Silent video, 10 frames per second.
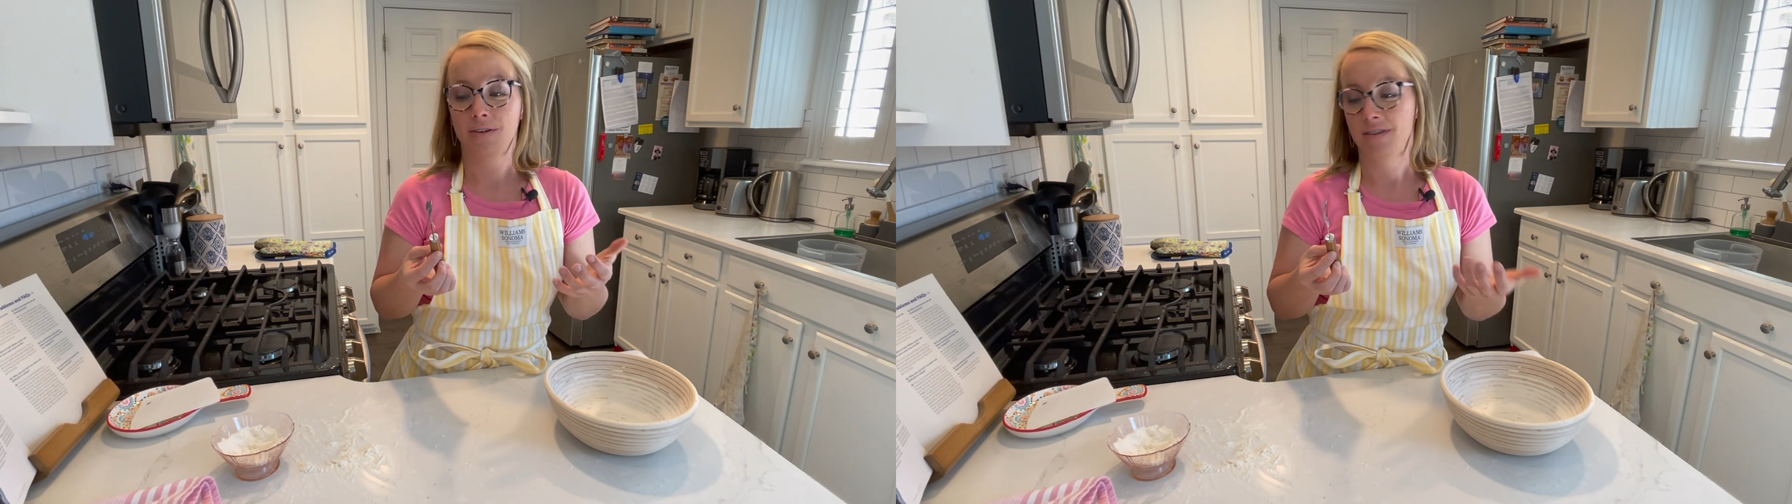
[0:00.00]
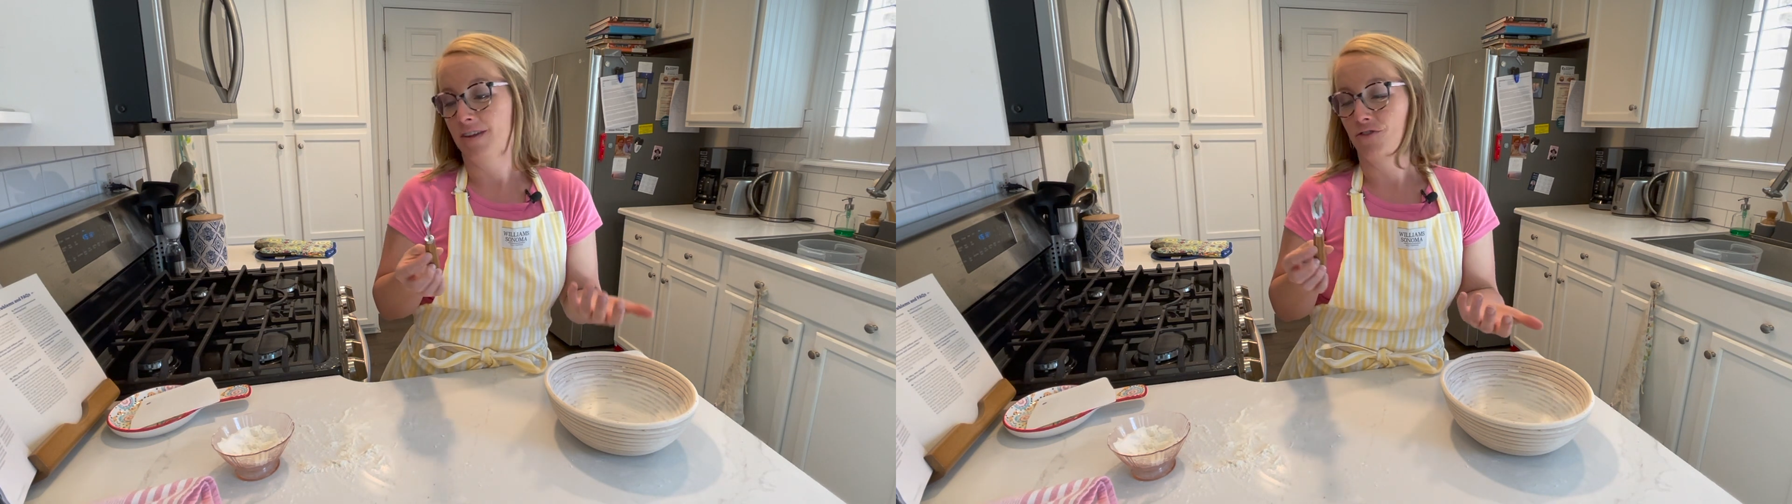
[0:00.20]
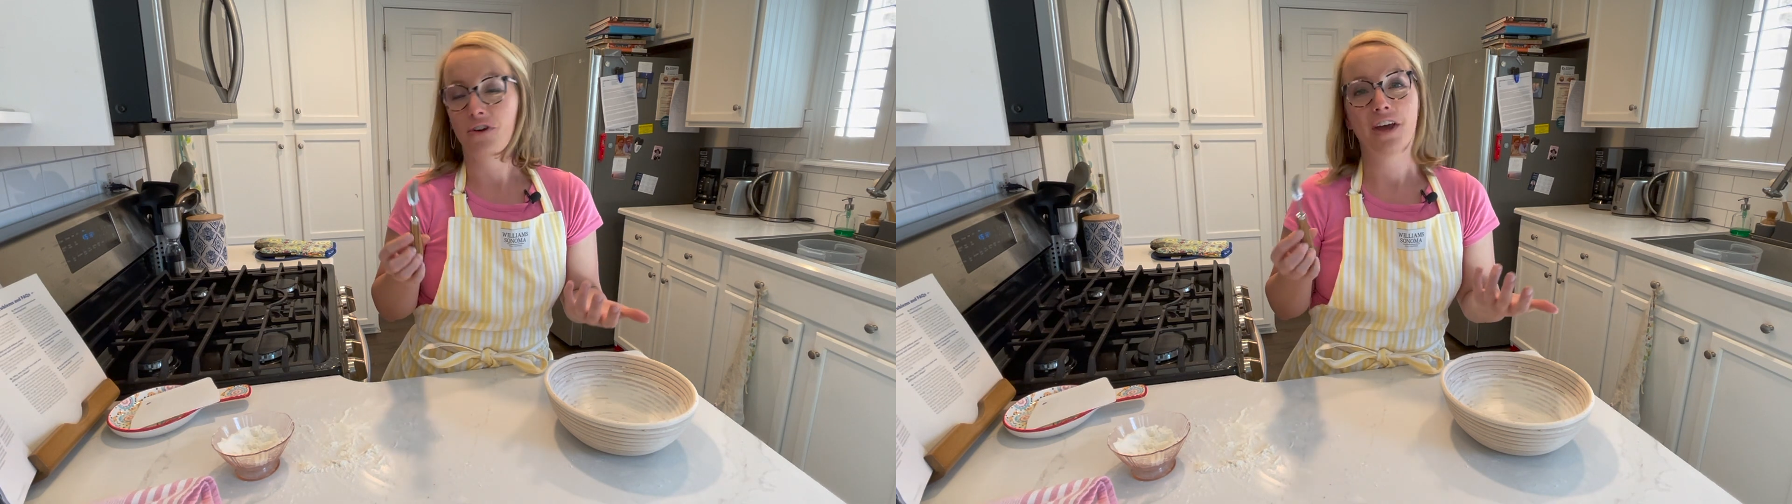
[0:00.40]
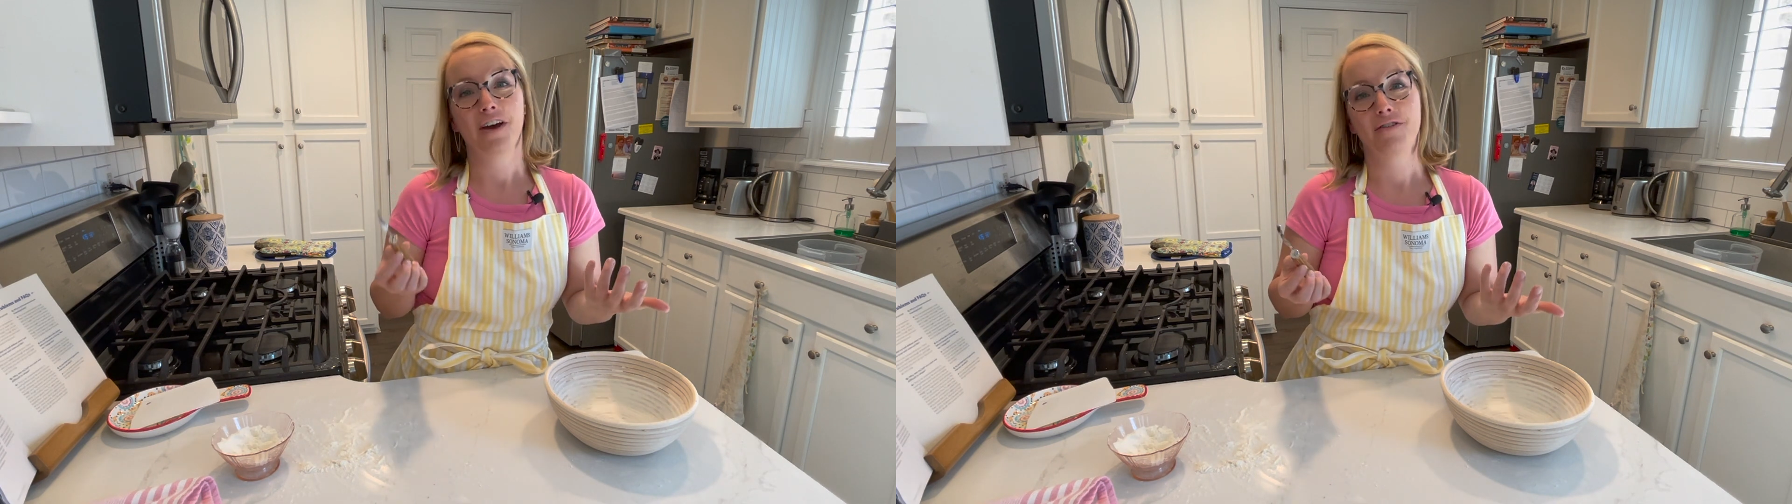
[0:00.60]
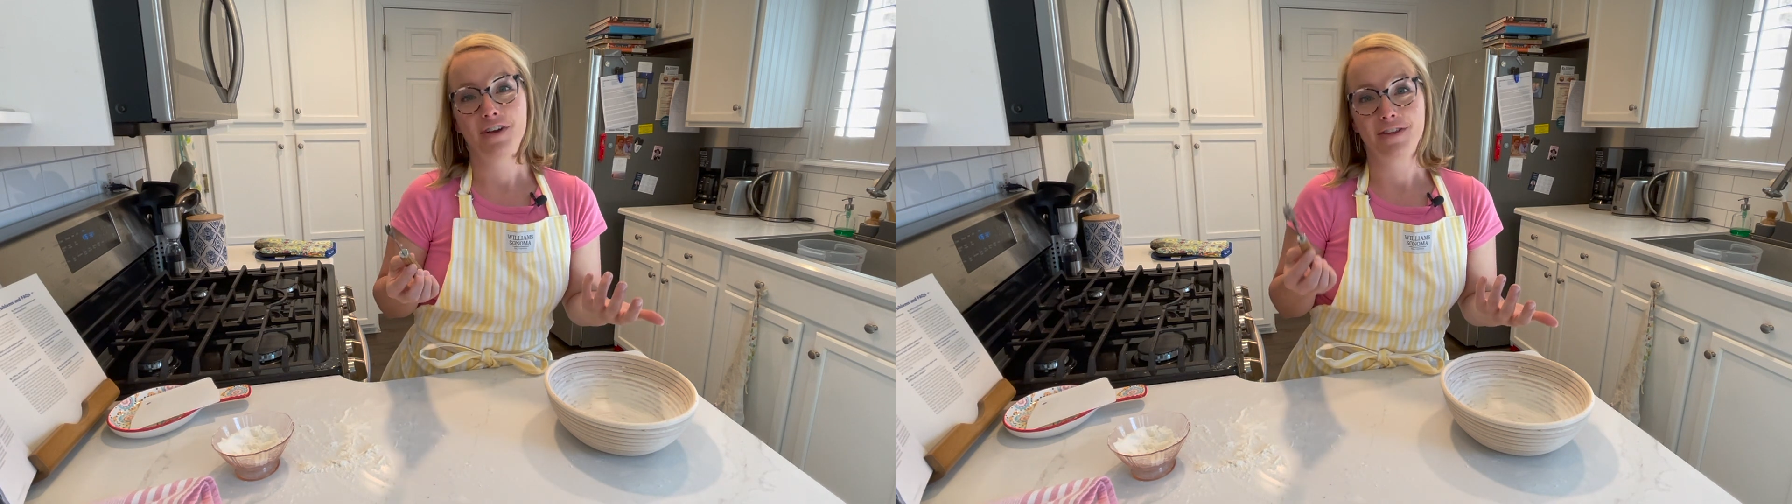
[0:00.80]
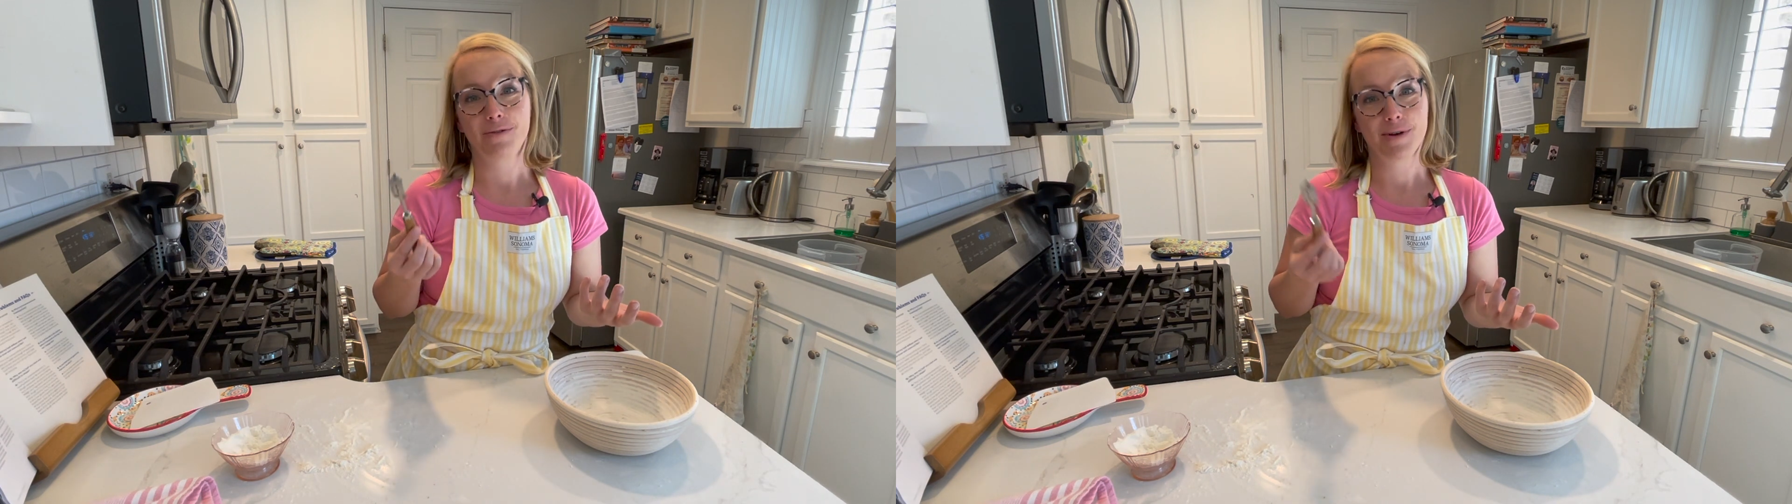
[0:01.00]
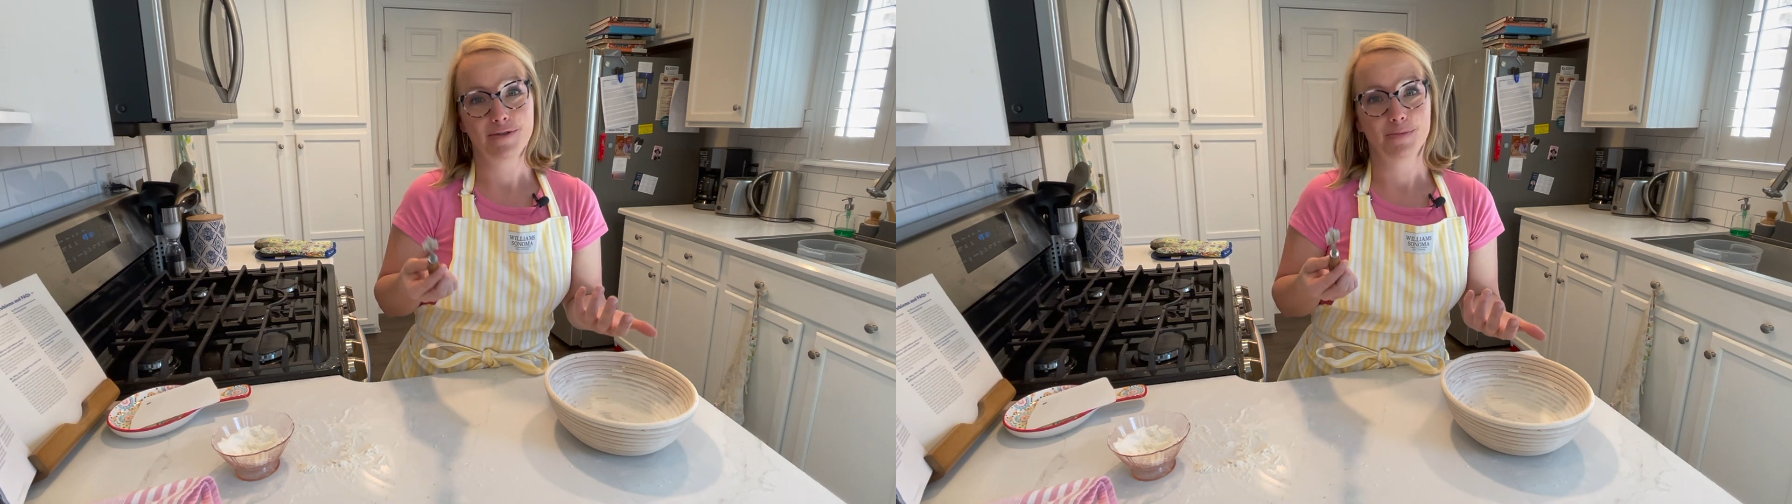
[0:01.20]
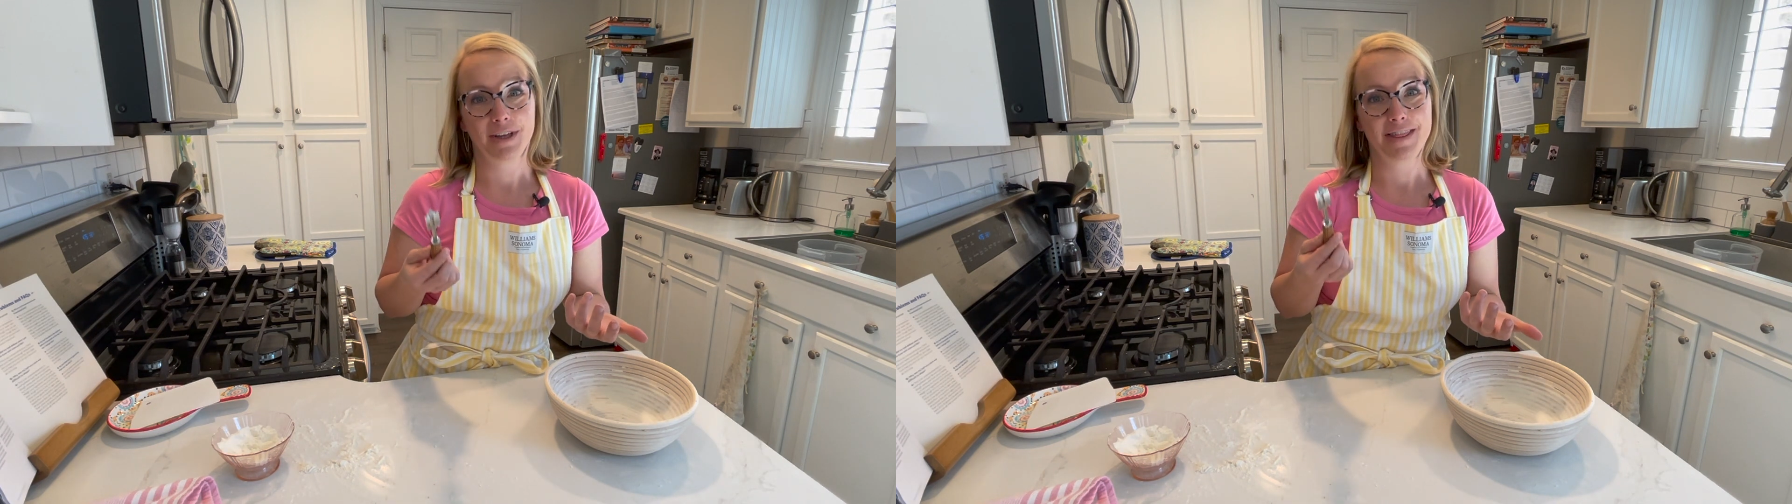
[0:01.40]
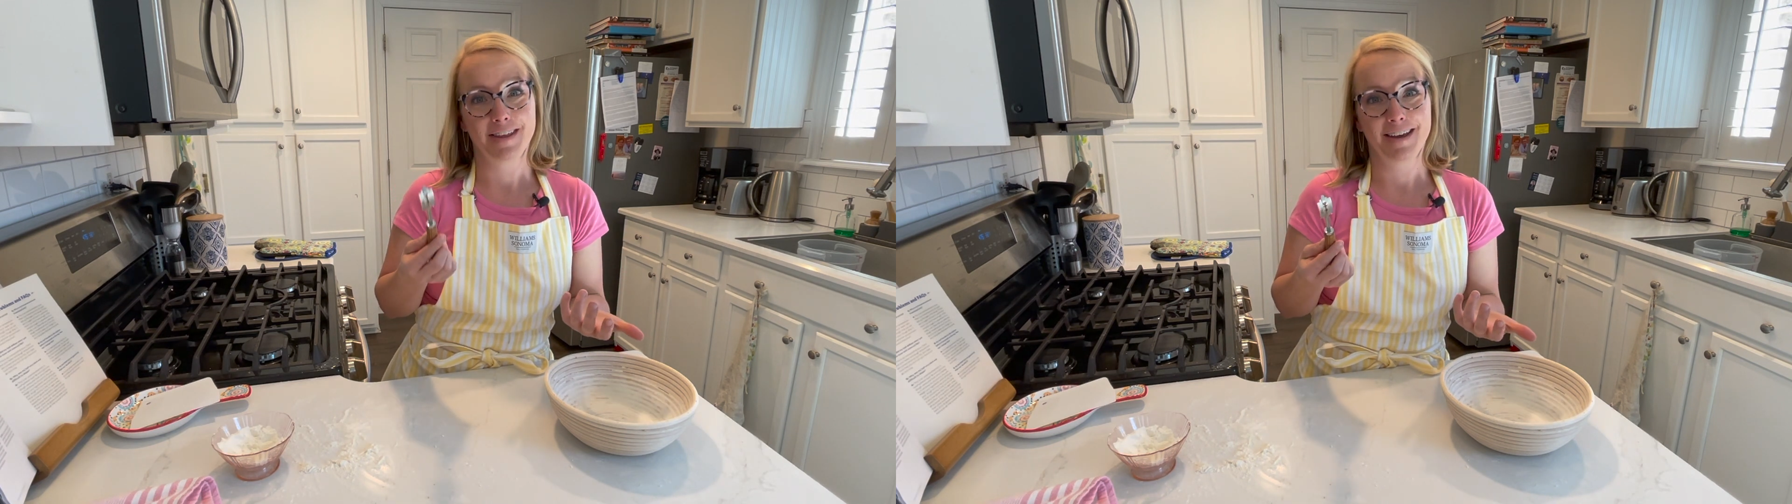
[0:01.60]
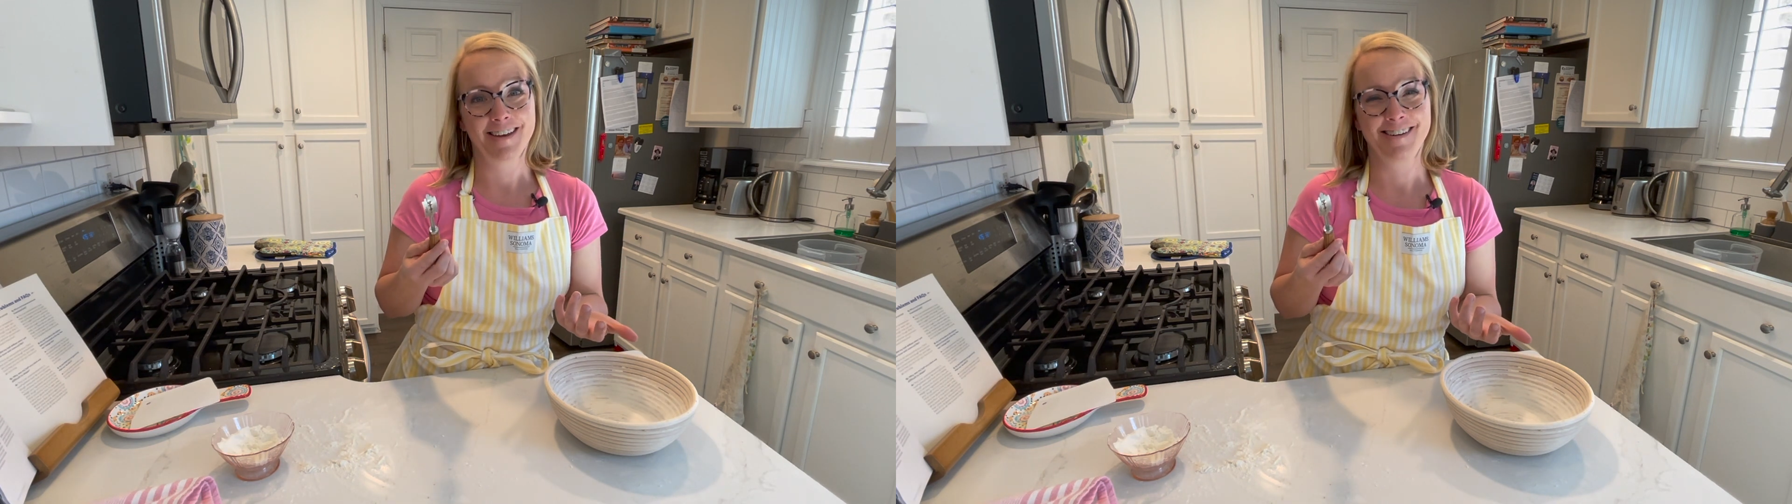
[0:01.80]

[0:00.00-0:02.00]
essentially a fancy razor blade thing,